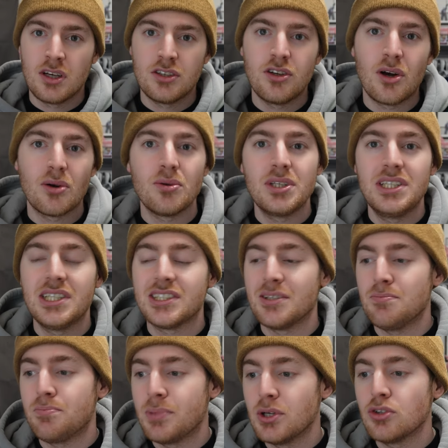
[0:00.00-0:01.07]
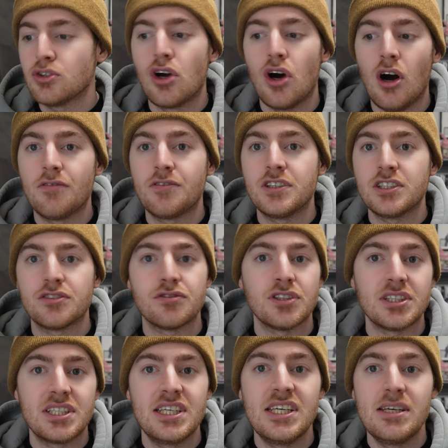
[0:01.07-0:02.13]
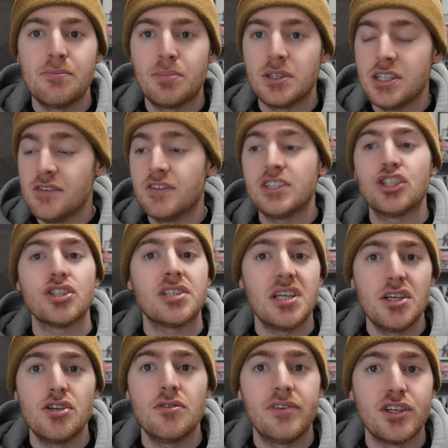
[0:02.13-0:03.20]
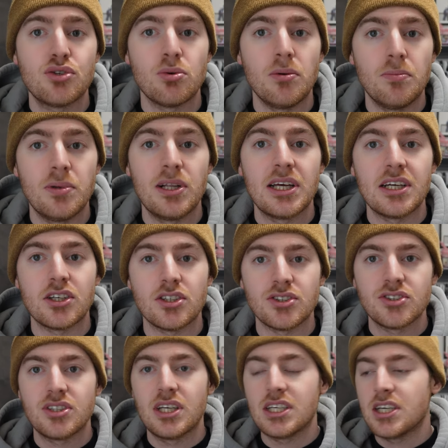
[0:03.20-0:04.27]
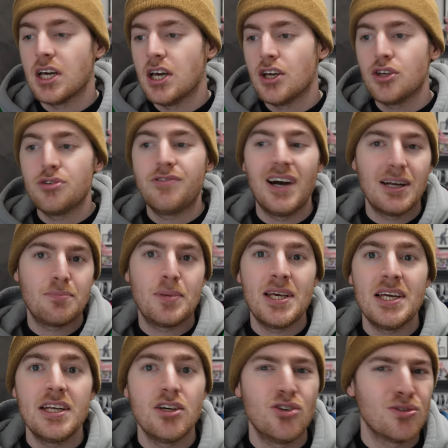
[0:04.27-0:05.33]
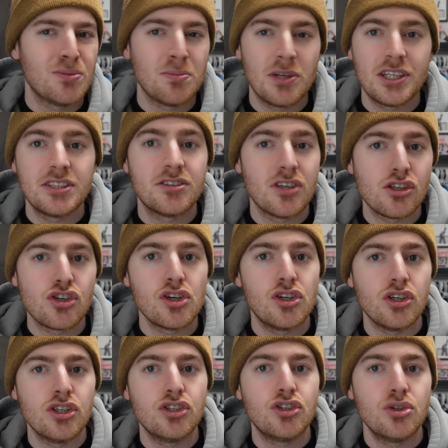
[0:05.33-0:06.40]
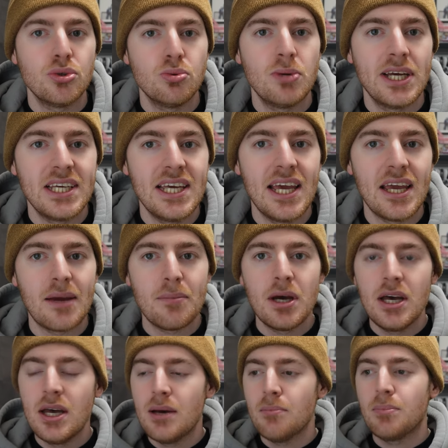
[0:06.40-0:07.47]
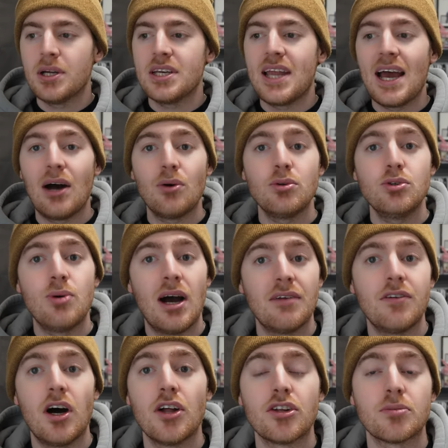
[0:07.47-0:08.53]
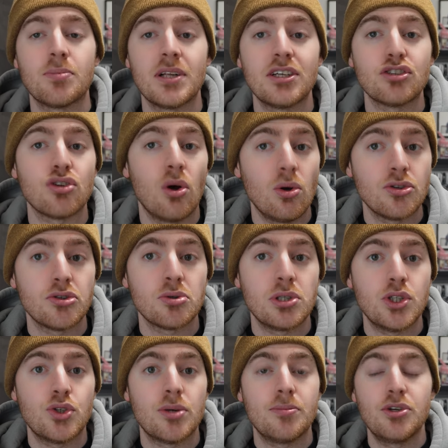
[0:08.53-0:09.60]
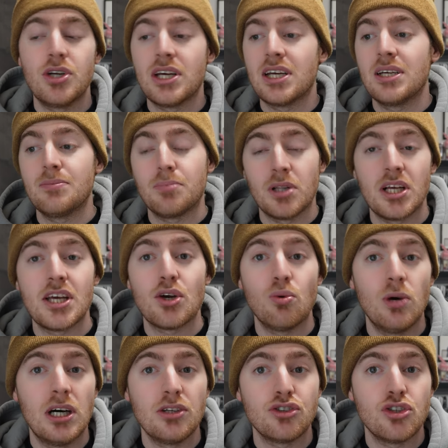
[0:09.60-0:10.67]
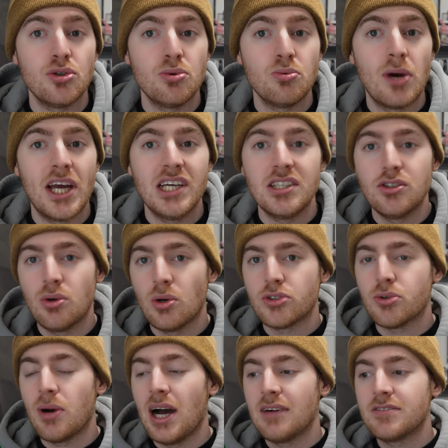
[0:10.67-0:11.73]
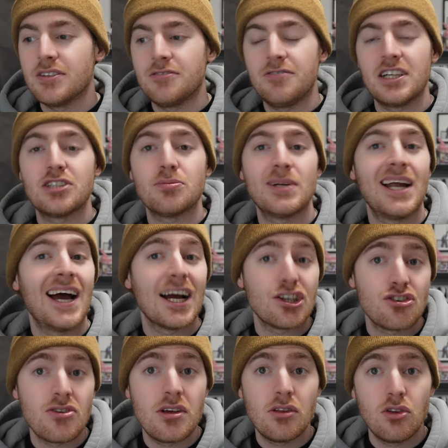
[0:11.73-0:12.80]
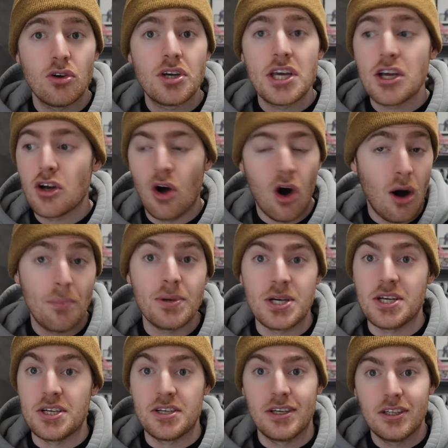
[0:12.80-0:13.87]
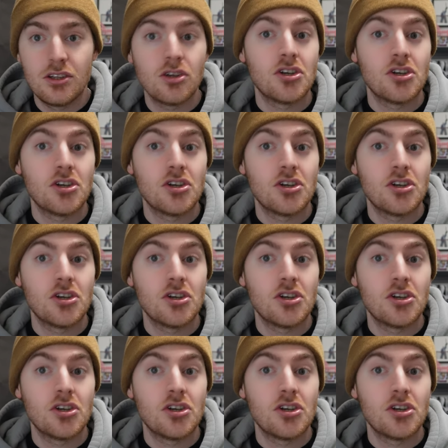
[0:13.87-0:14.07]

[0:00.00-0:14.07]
Not only does it build confidence for the team, but even just individual players. Like, you've had Petey, who's been playing such a good two-way game, but now you have other players also contributing and playing well two-way. You also have defensemen actually looking competent and